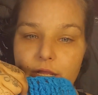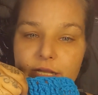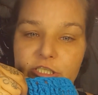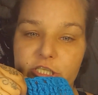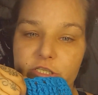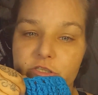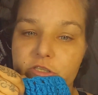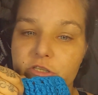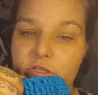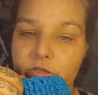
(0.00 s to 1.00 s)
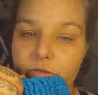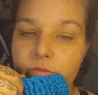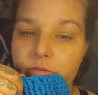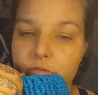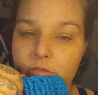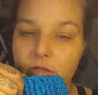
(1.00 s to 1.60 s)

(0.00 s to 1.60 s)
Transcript: It's just 2